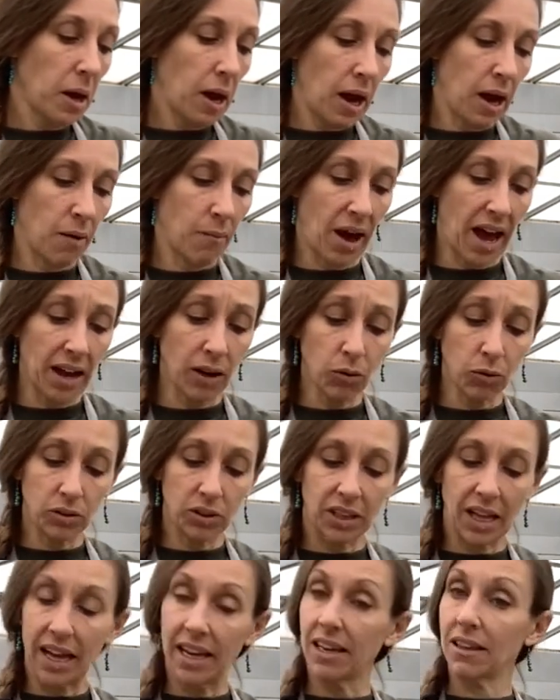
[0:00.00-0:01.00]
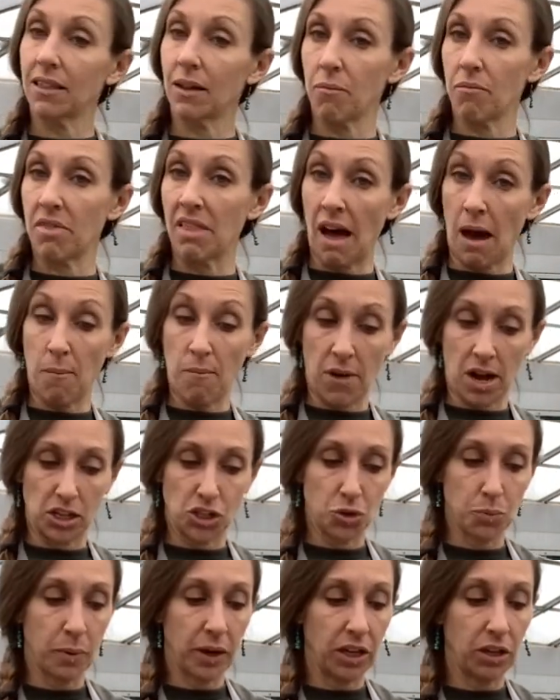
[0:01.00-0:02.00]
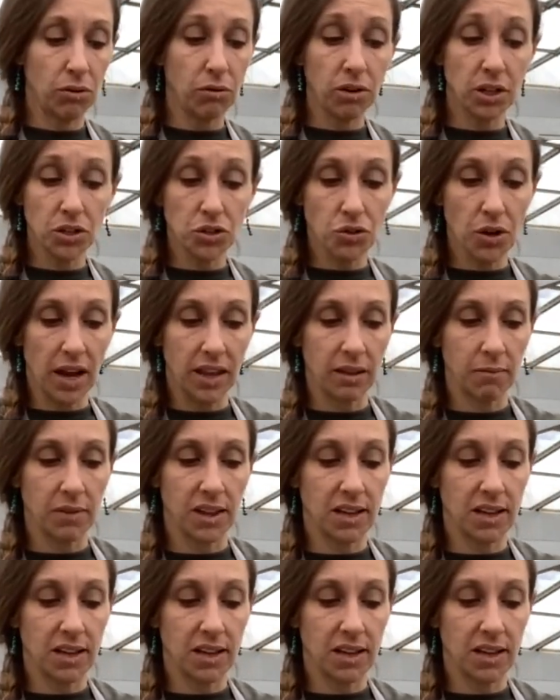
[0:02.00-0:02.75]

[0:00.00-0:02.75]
I don't like them that much, but you can try them.